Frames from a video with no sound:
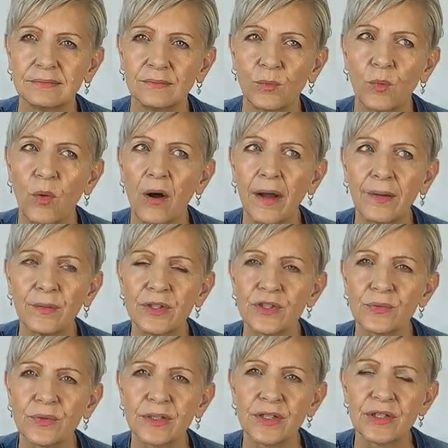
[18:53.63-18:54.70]
Why would
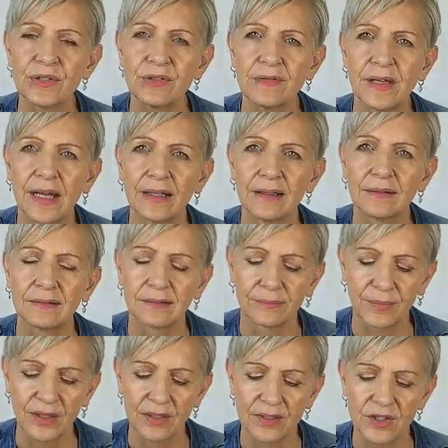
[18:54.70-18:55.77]
you want to do that?
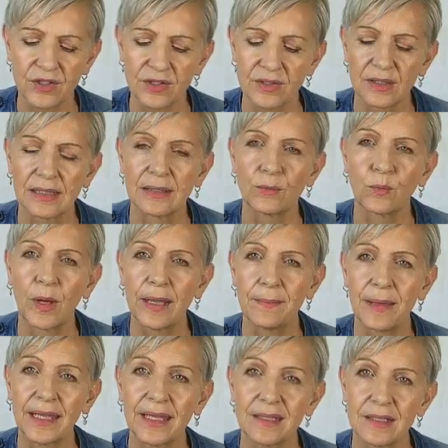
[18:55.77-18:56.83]
Because you're just
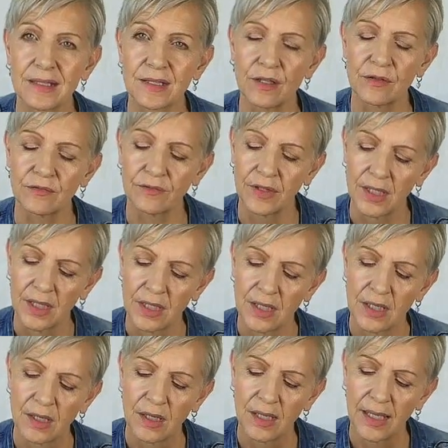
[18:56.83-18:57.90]
making yourself
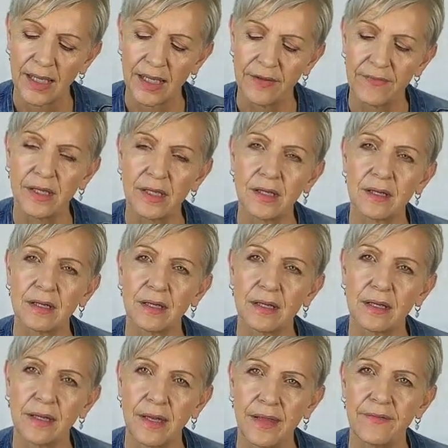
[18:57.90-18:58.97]
heavier
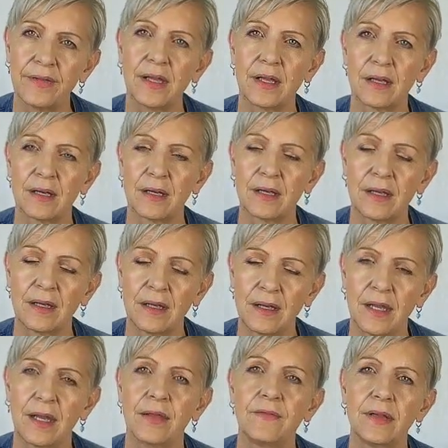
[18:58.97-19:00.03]
and heavier
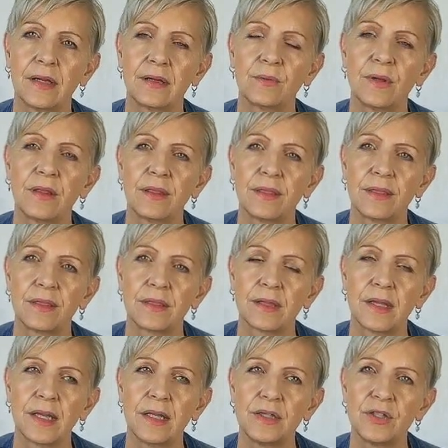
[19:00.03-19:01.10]
and heavier with
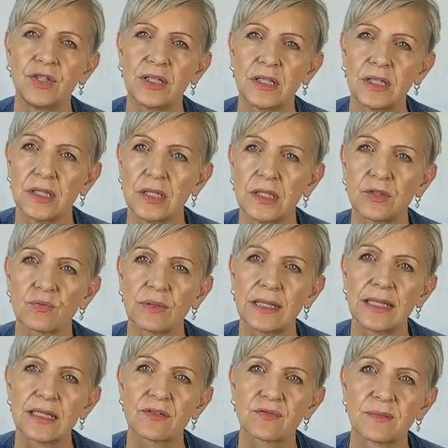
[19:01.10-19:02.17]
energy you need to
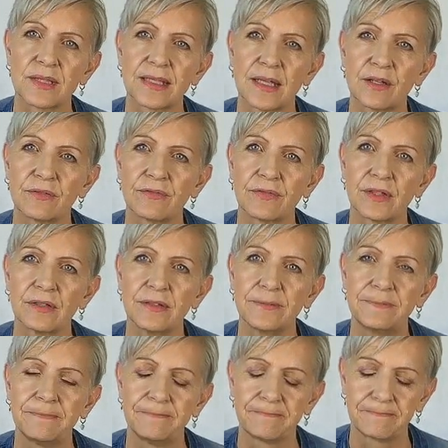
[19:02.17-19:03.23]
release from self,
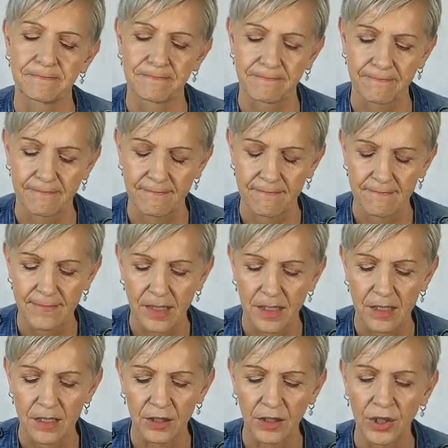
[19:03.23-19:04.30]
right?
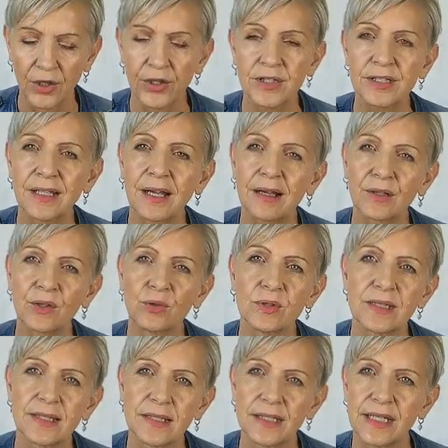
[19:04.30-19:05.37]
Learn to cut
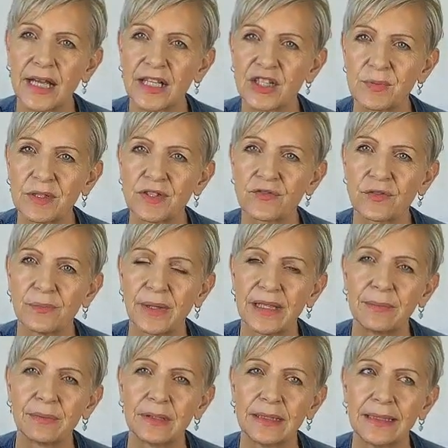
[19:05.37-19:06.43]
cords and attachments from
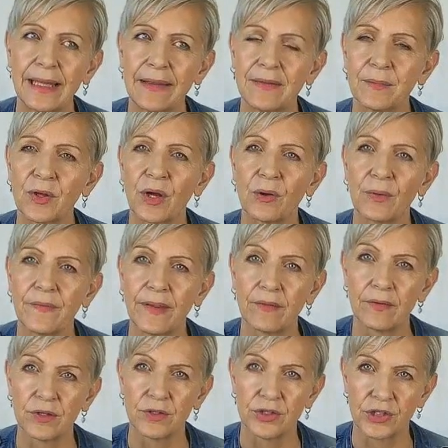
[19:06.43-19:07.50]
people and let them go on
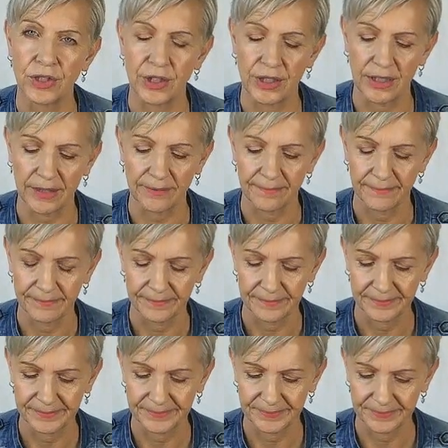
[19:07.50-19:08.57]
their own journey.
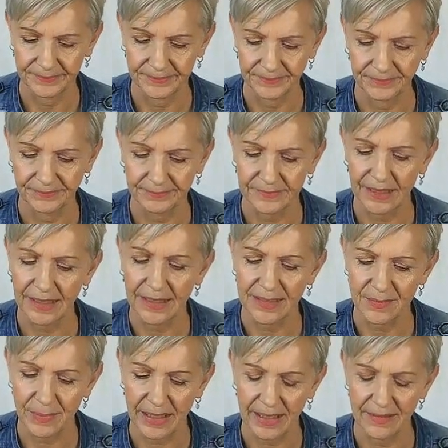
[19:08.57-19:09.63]

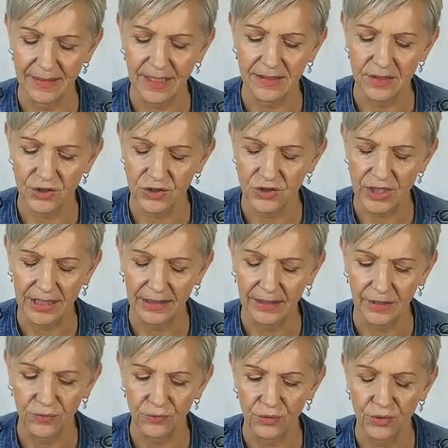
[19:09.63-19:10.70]
Mm-hmm. That's
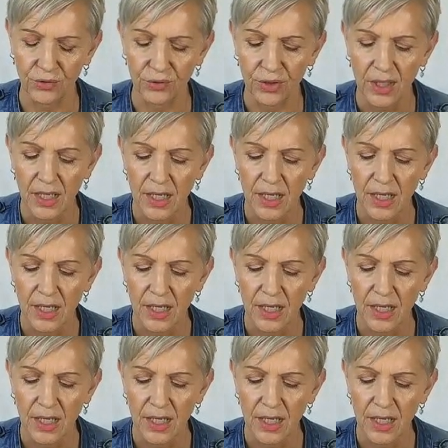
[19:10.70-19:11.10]
channeling through.